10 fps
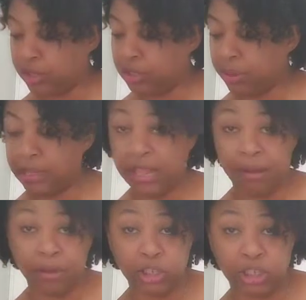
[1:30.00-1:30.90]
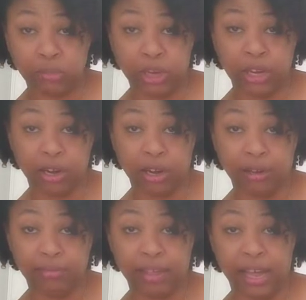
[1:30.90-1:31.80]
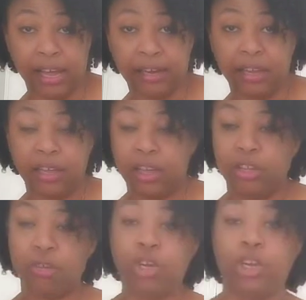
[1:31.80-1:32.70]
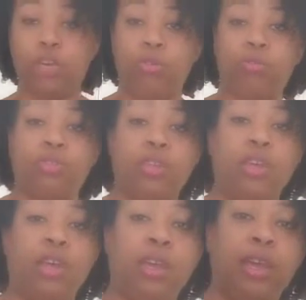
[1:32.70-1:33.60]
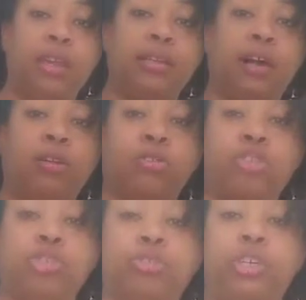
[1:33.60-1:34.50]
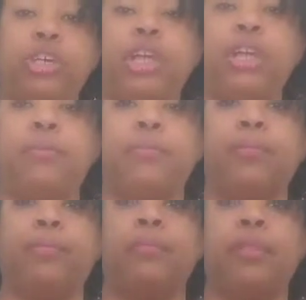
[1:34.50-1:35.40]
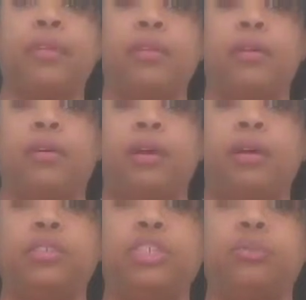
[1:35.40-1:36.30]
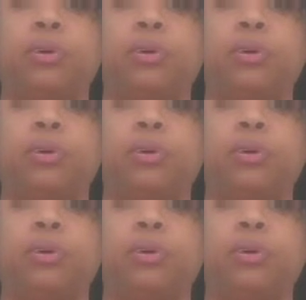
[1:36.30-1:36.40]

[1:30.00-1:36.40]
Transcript: to spend that much money on that, you can use the Dollar Tree deer